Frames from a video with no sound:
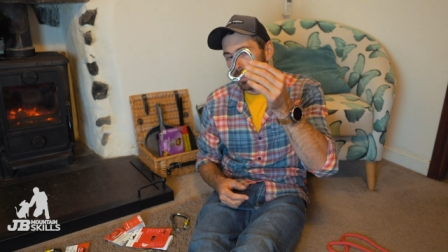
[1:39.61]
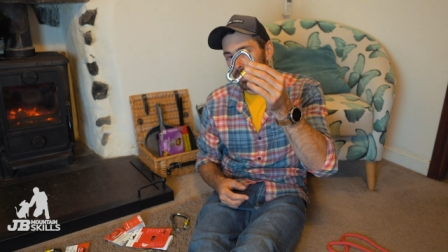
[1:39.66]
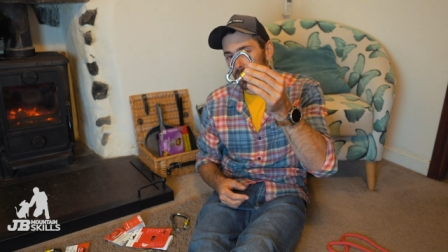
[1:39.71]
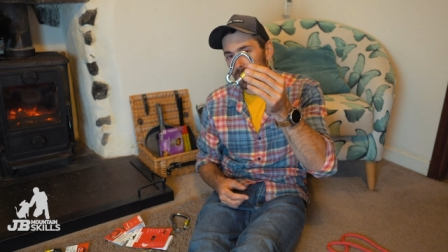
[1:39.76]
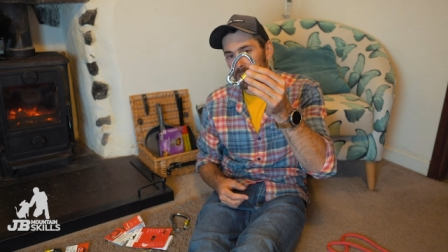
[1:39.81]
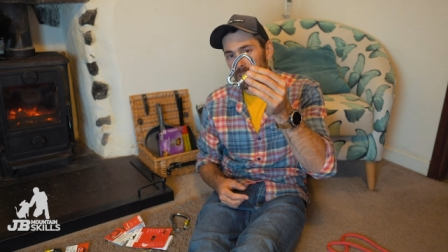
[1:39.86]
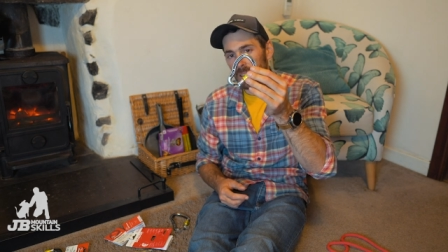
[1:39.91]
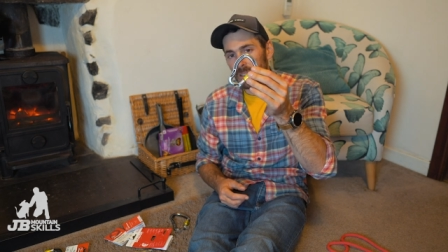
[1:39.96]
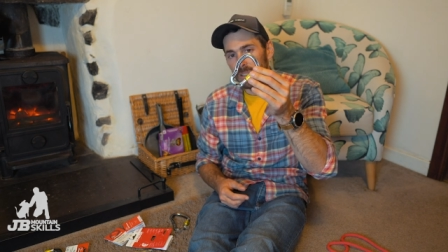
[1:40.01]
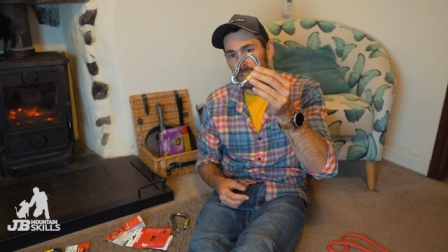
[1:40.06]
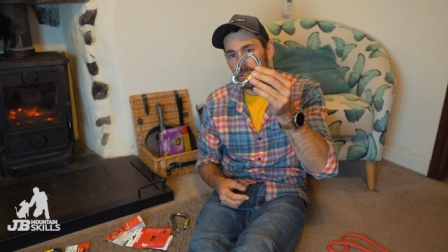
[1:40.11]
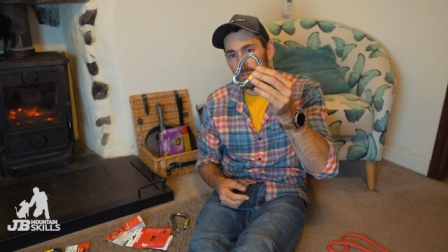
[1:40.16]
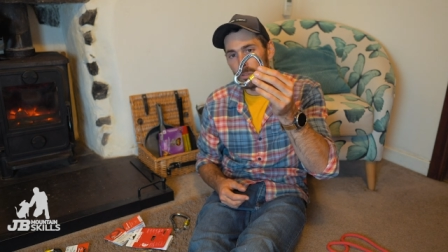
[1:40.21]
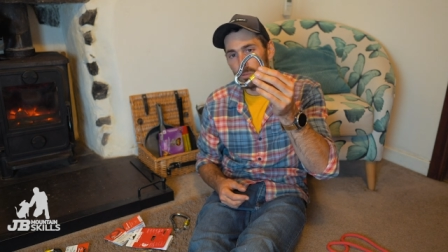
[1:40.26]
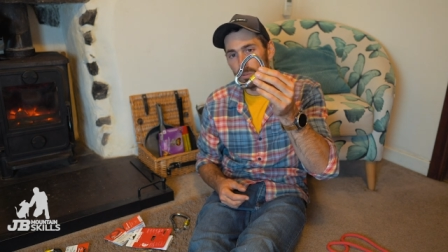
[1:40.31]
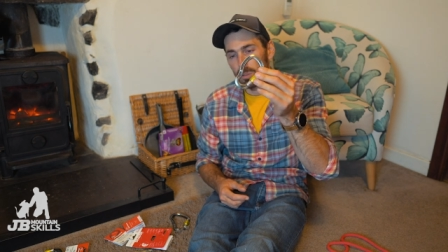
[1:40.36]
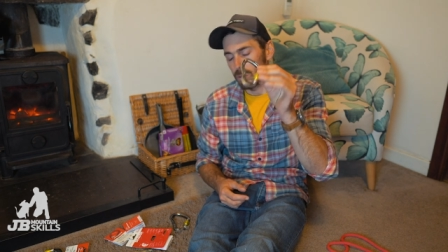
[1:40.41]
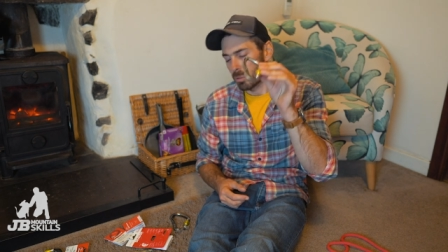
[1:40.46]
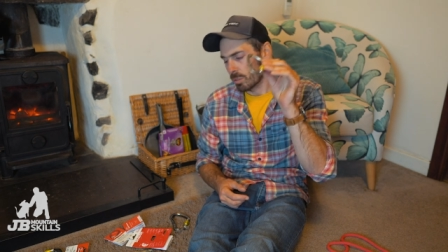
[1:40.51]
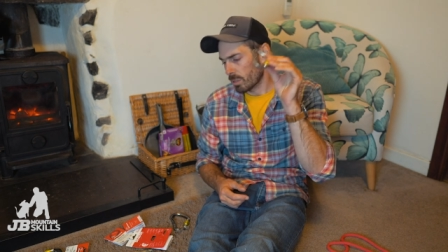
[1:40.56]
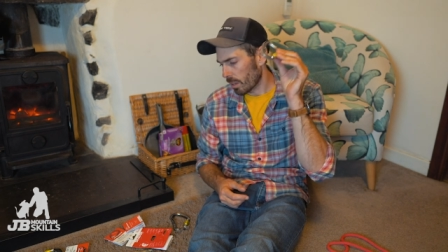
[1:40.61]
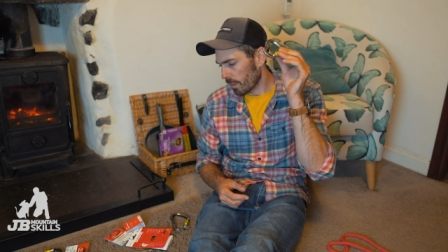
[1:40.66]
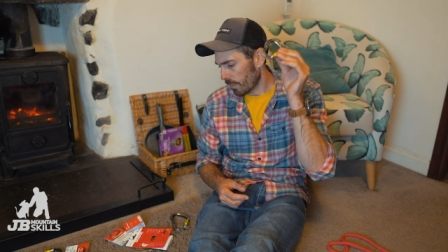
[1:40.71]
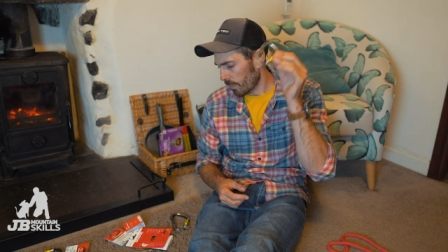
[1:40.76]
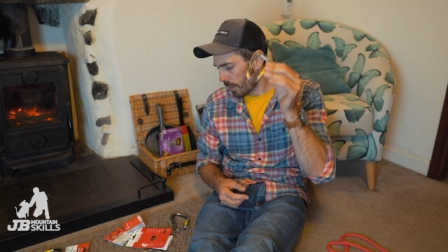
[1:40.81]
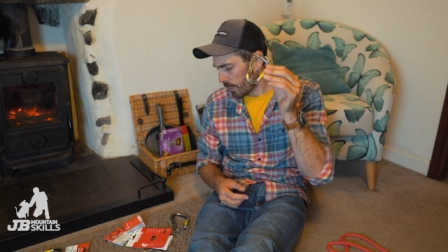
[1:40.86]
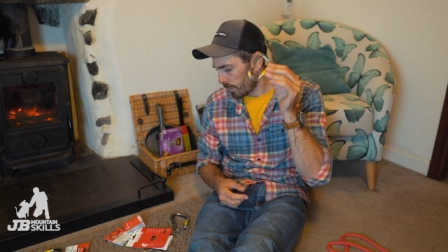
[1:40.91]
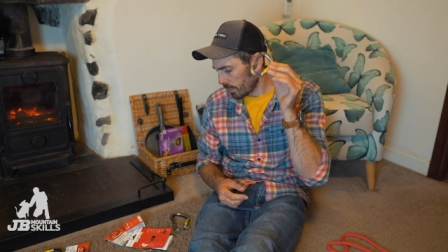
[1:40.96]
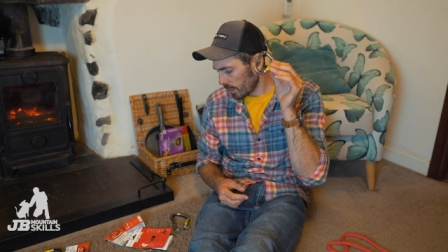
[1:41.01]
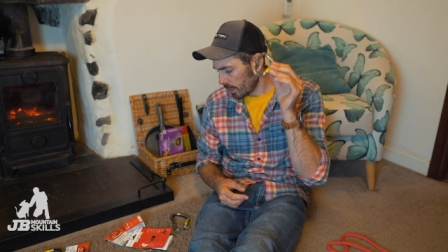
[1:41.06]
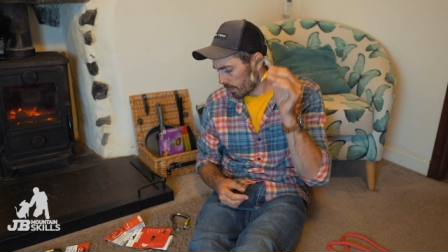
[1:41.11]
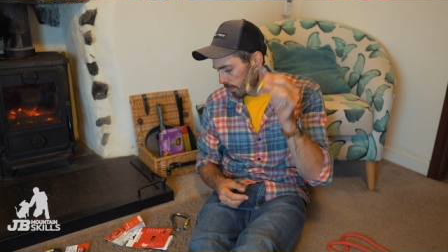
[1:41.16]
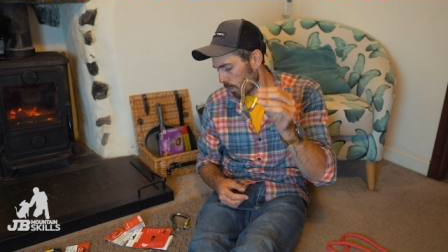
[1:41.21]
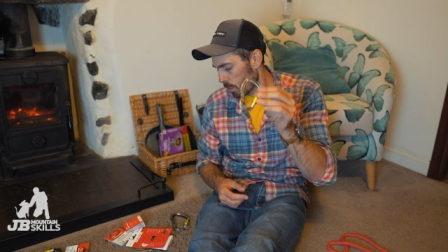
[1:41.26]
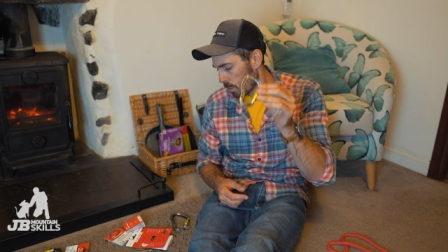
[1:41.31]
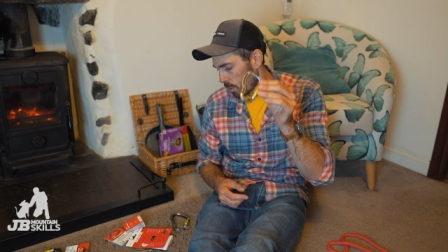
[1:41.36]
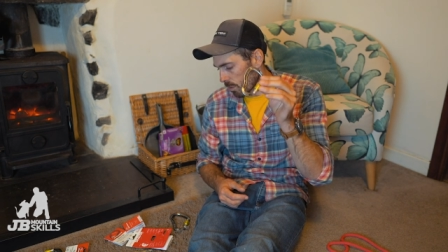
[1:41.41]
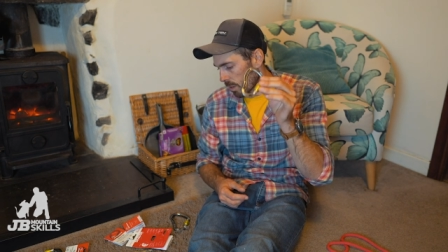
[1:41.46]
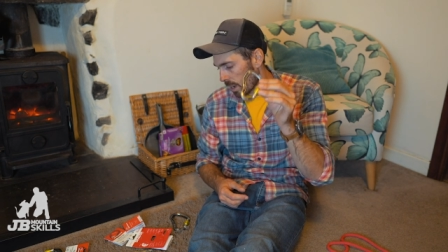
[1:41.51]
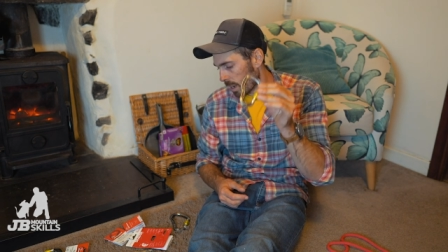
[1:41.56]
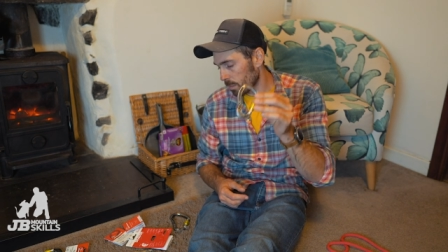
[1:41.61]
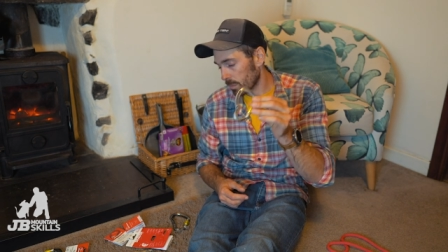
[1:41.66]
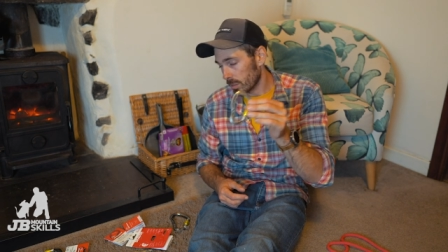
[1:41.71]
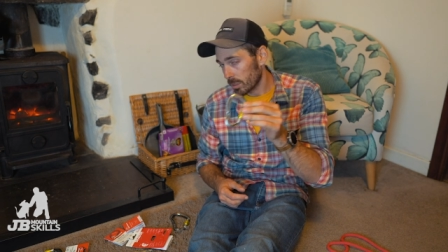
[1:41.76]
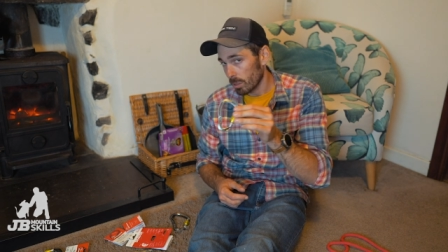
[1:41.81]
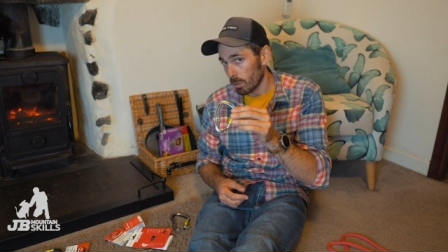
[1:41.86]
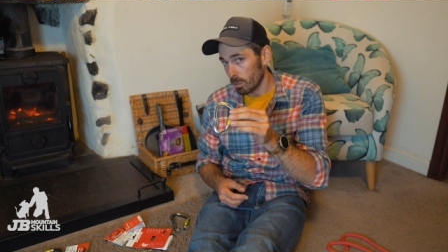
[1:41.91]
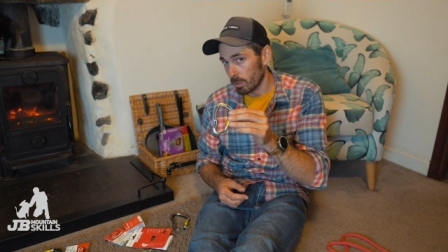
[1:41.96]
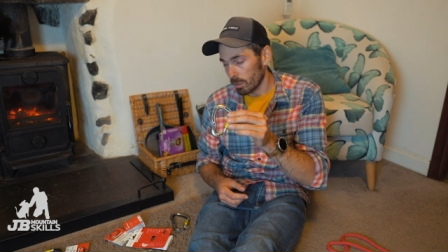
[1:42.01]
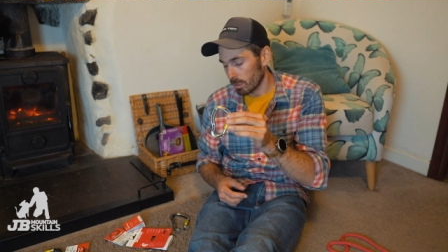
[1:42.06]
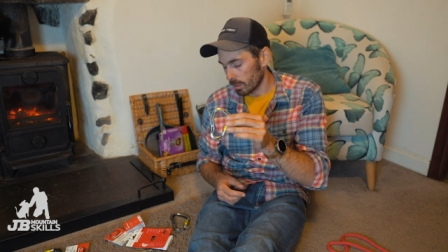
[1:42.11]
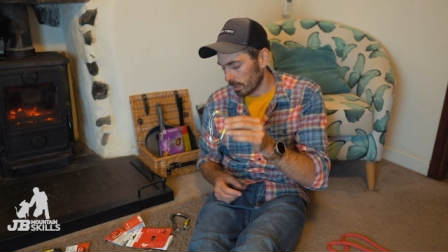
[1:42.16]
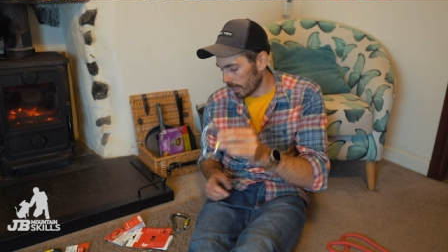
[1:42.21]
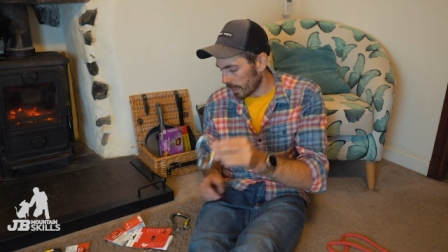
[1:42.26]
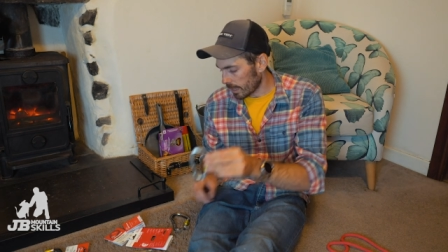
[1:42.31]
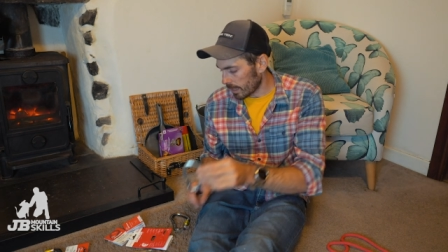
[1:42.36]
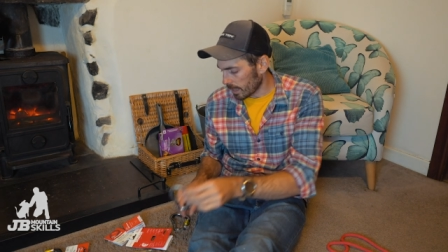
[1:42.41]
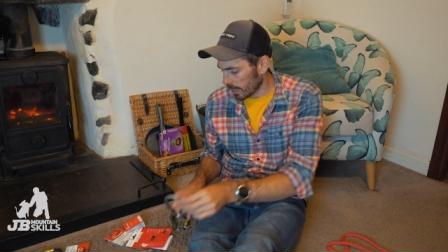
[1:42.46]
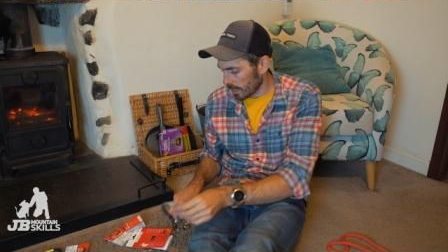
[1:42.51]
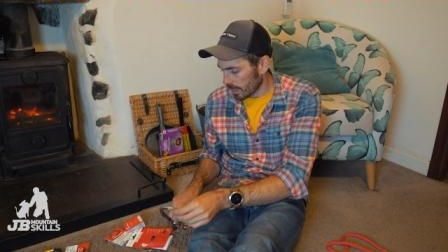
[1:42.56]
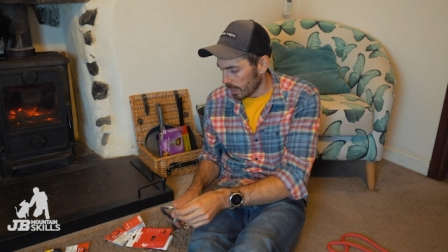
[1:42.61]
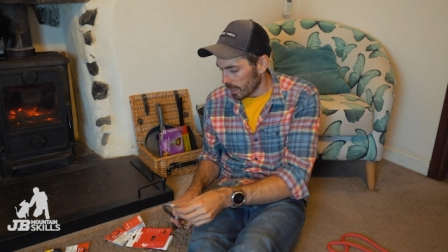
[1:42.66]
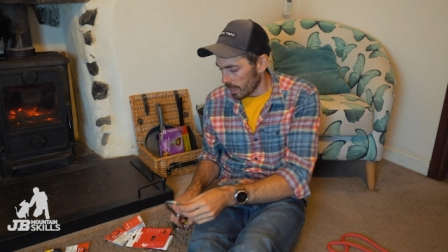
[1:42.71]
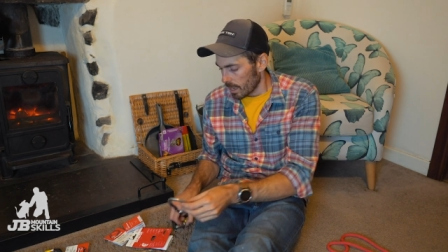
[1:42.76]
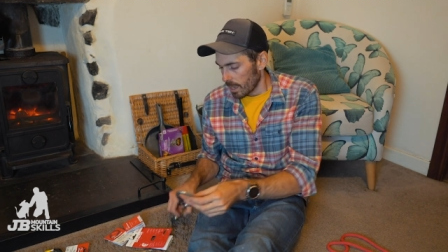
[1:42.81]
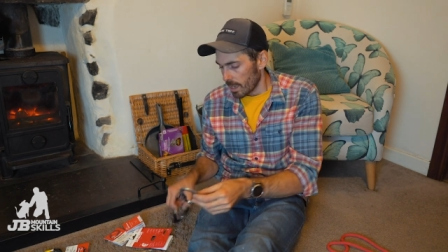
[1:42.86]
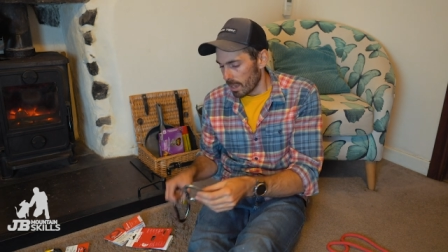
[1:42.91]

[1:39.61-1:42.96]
Sentinel, which was like 54 grams, told you it was geeky.